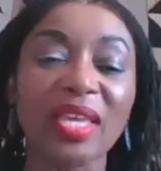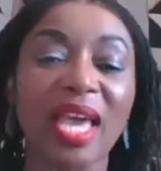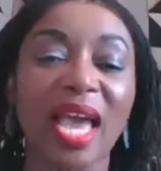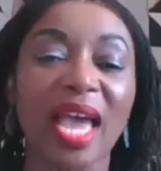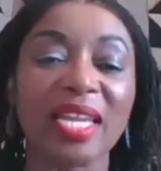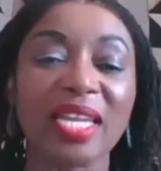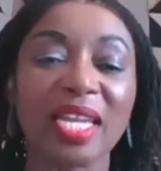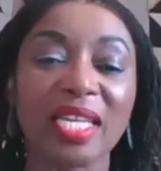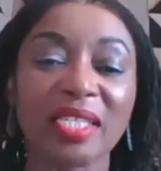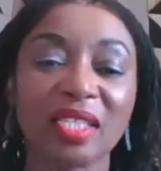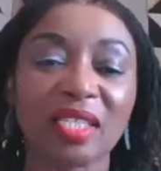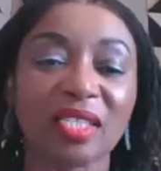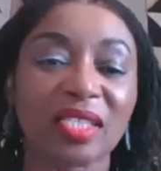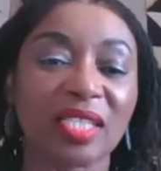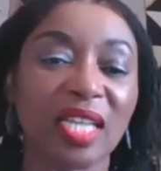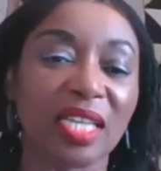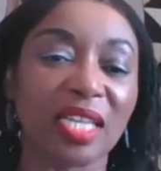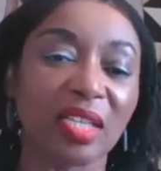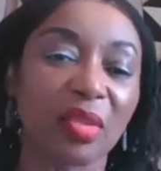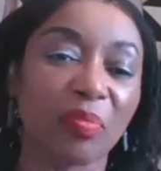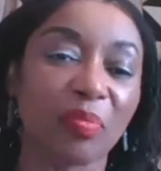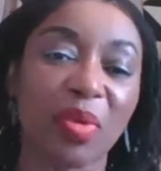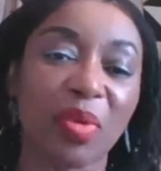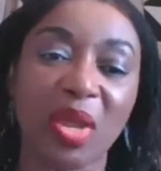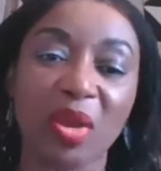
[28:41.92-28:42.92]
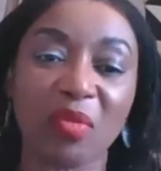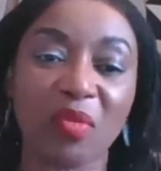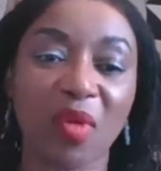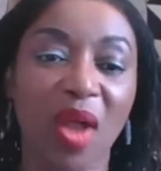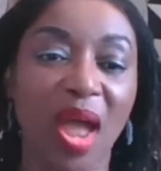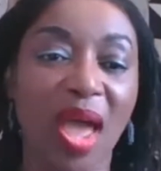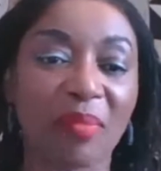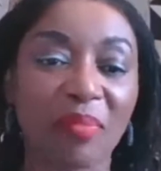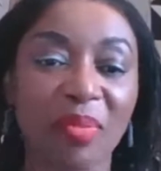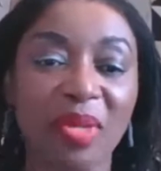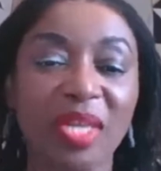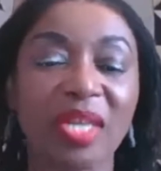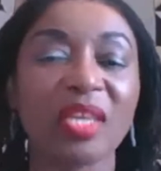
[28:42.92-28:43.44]
Anansi is like the bear
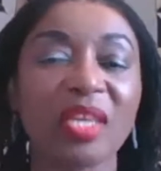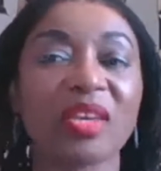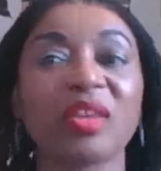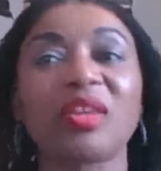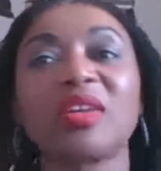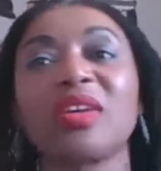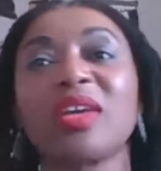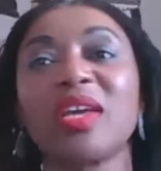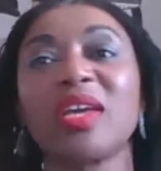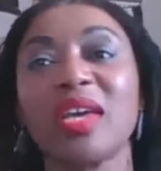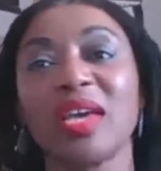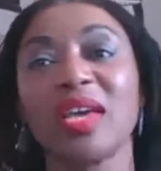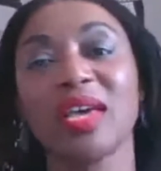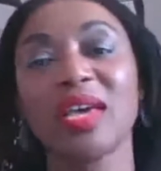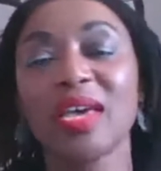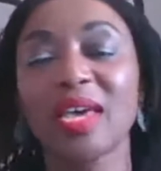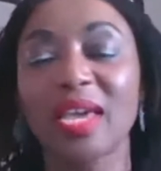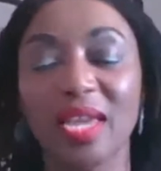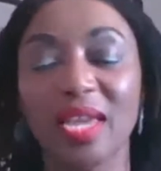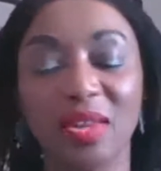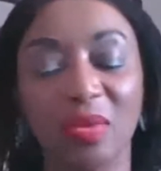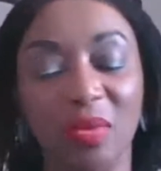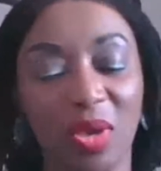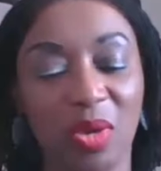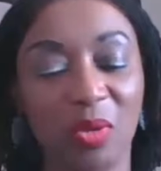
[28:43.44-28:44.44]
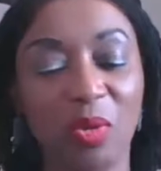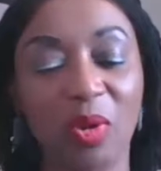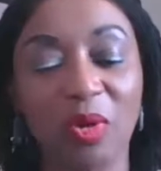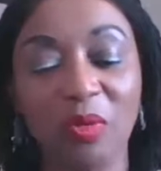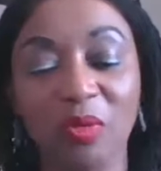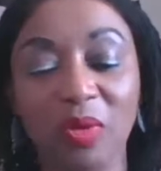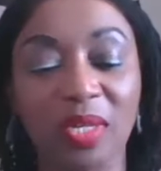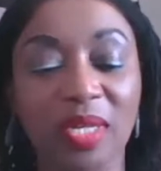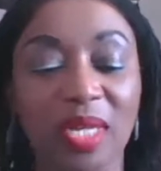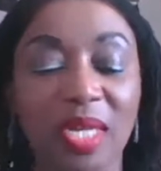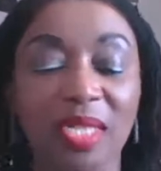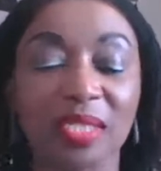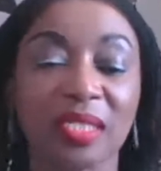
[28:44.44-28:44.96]
rabbit here. Anyway,
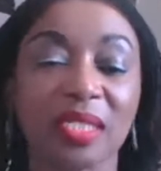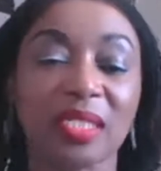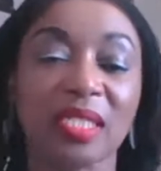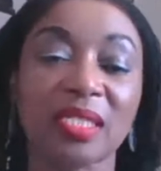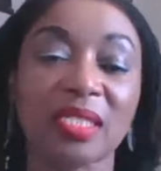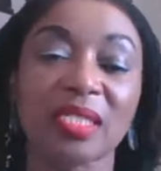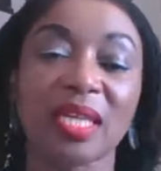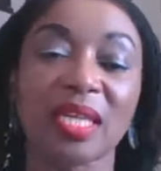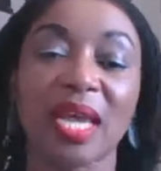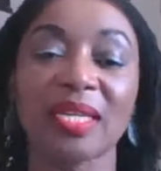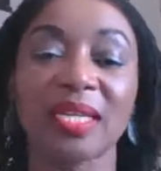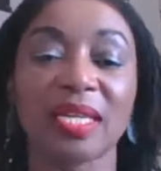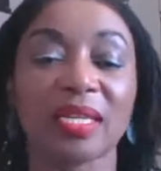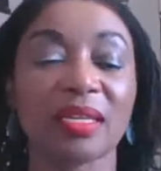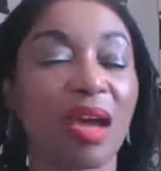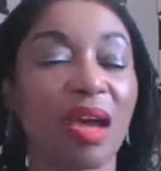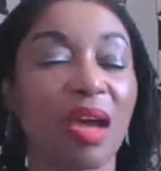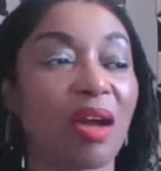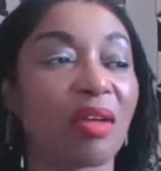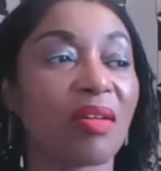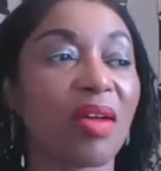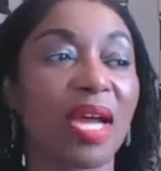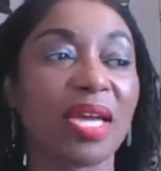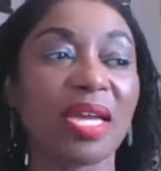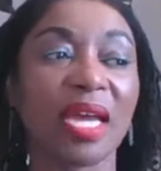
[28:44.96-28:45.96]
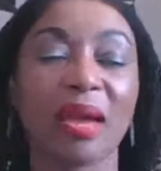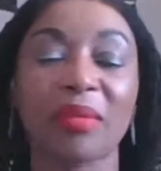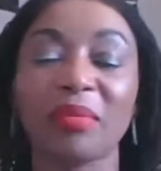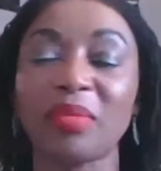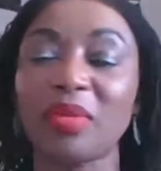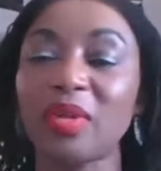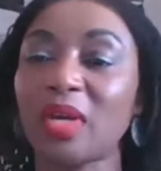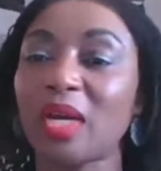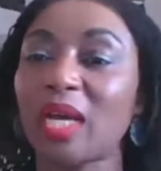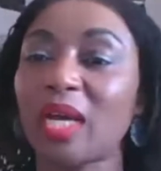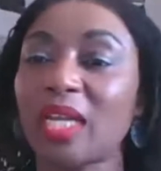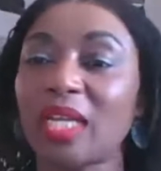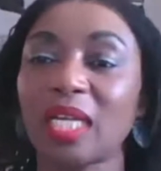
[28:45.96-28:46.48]
Anansi decided, all right, I'm going to
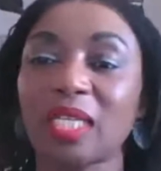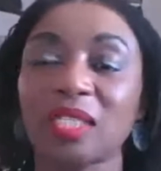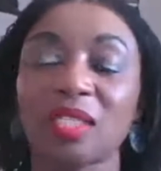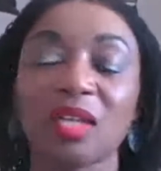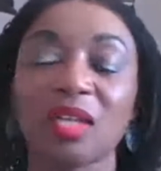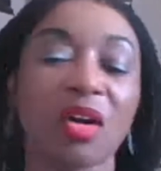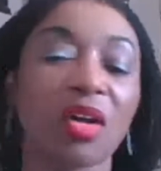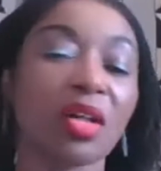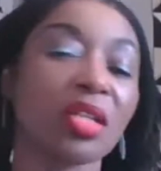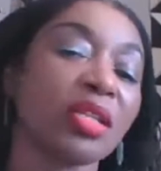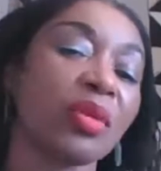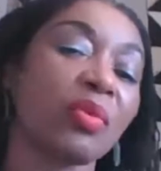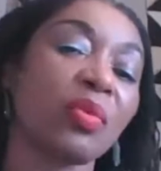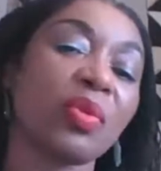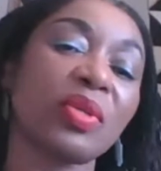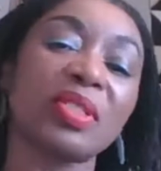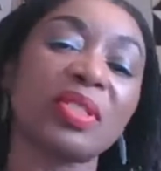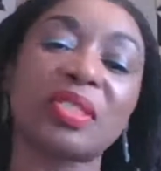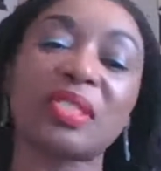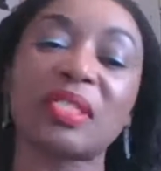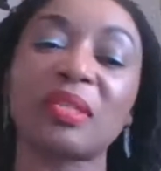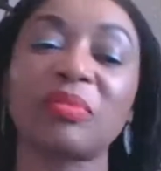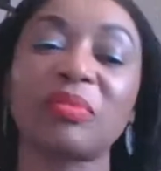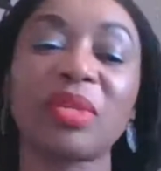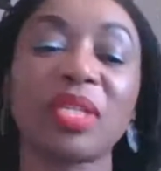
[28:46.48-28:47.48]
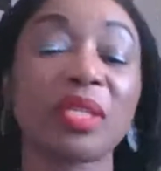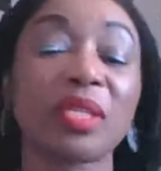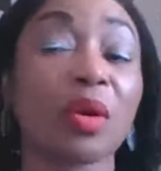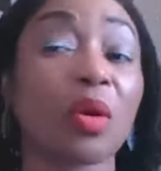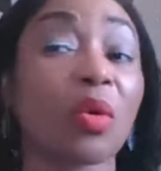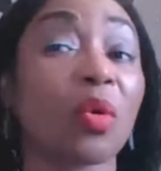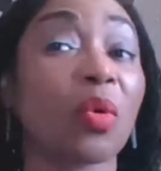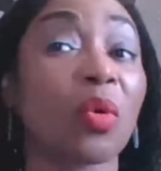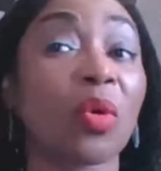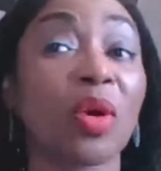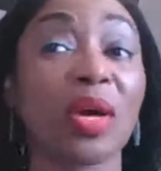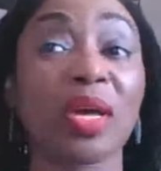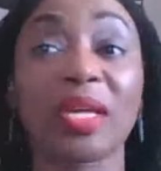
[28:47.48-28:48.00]
collect all the wisdom in the
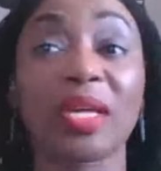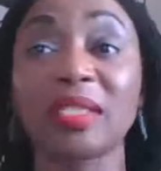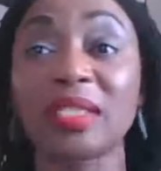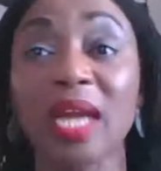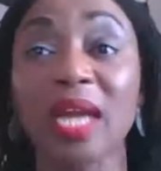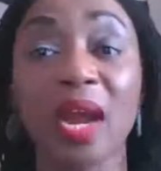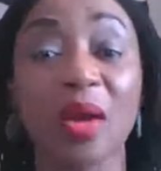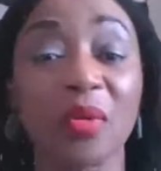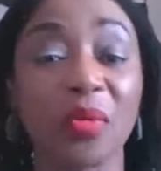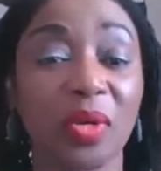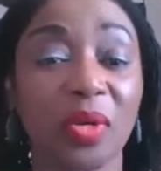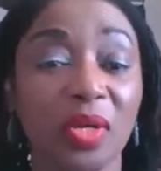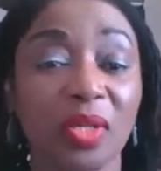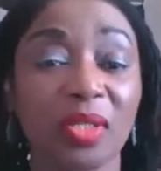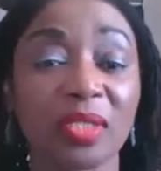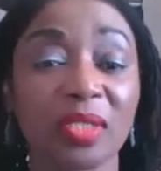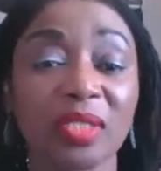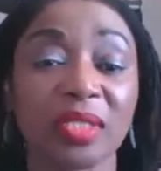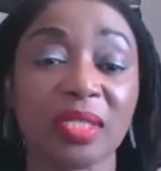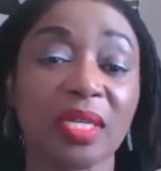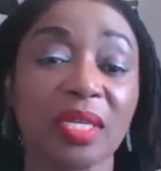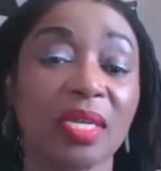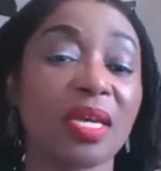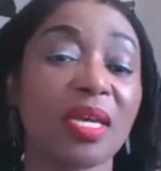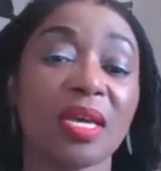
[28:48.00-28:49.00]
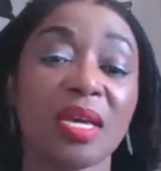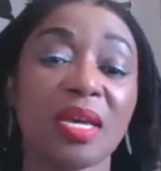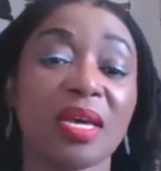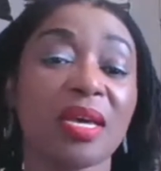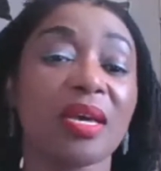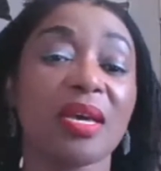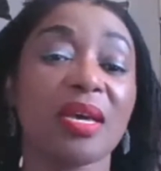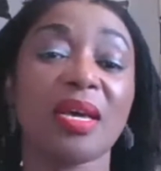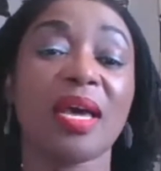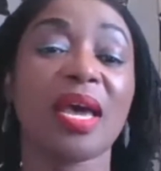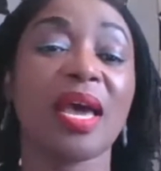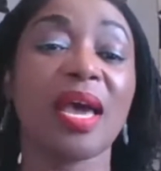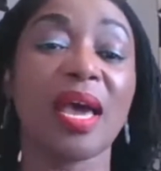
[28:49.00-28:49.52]
whole entire world
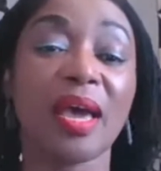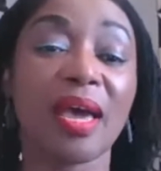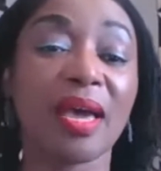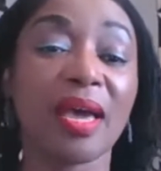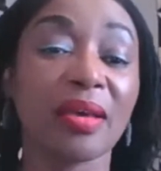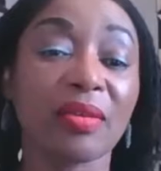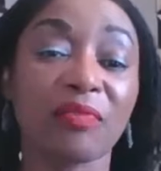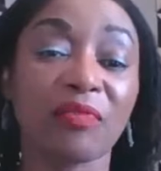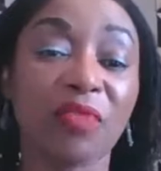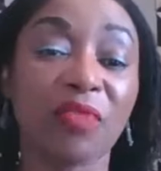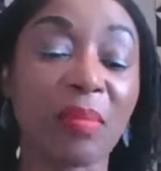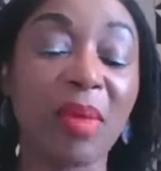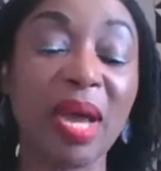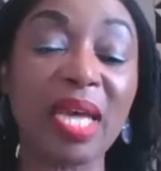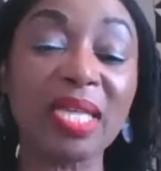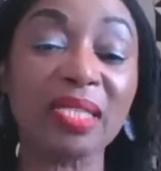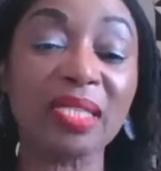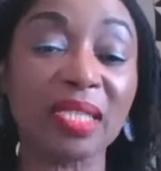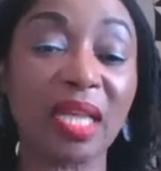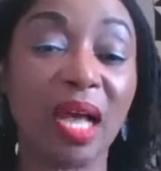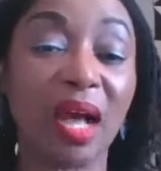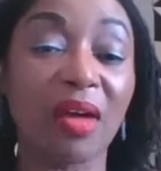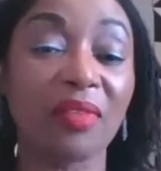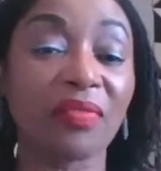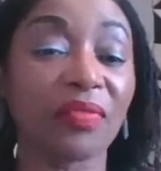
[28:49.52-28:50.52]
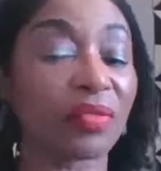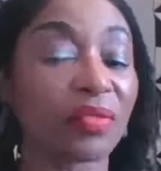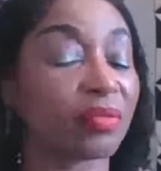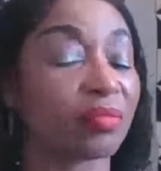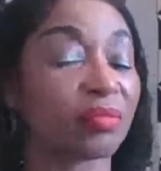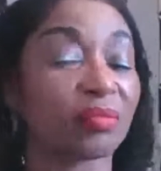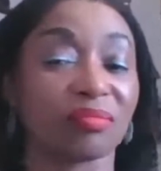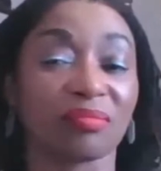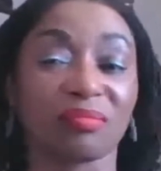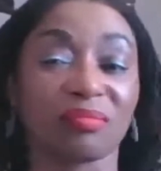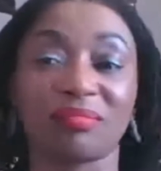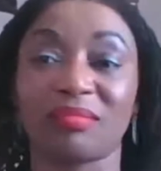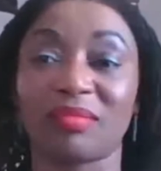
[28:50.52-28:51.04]
for myself.
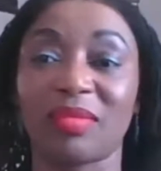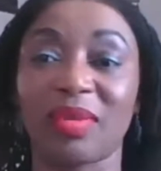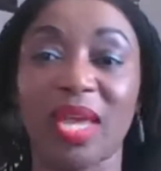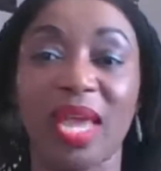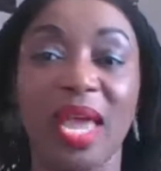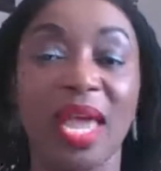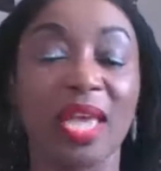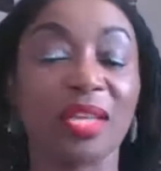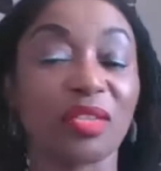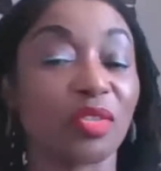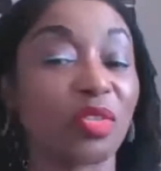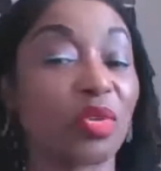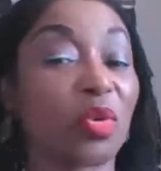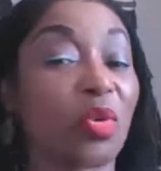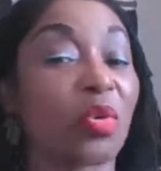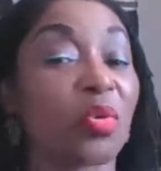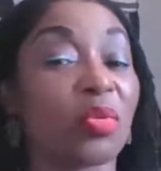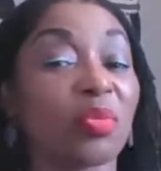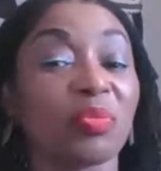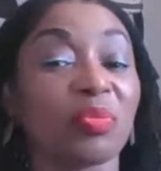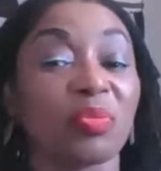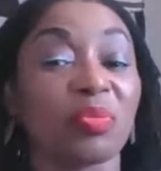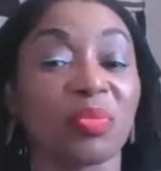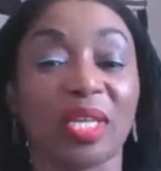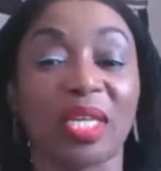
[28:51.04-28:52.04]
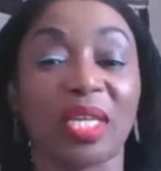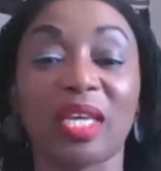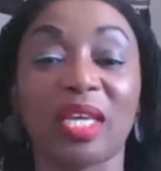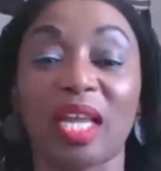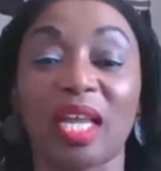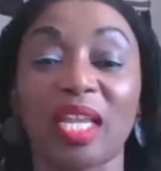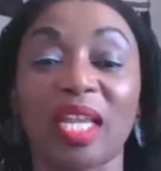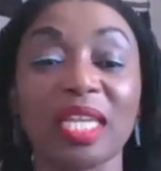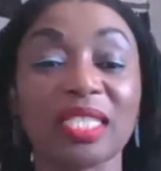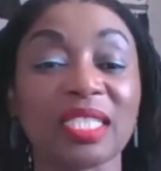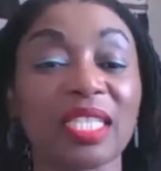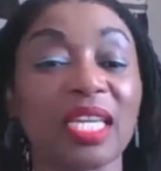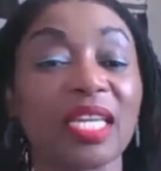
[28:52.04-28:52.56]
And so he
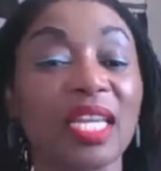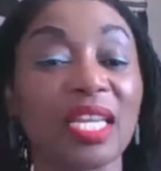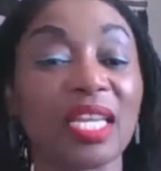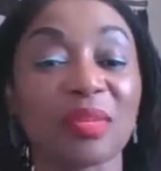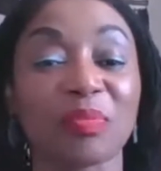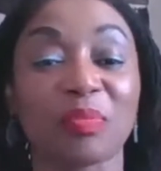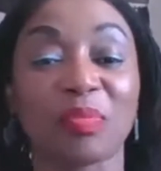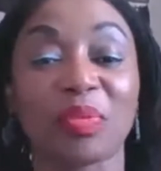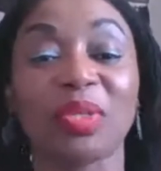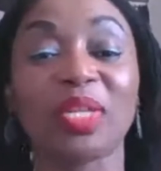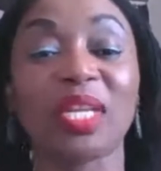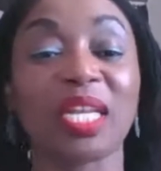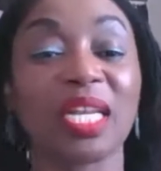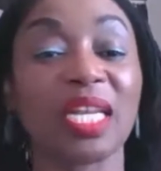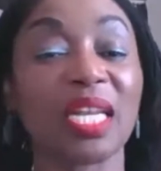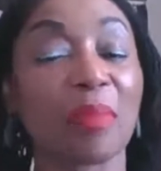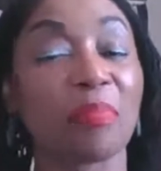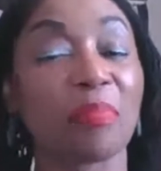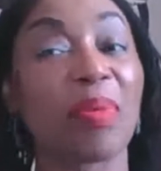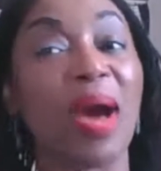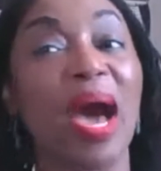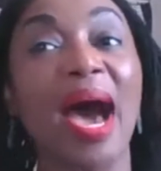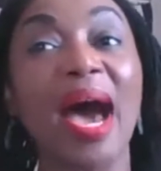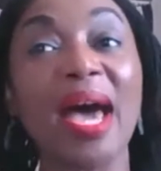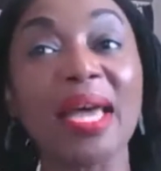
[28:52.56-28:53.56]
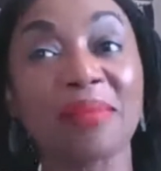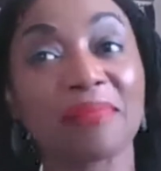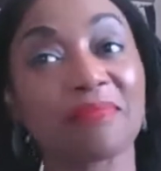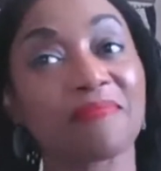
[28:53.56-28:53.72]
collected it, put it in a pot,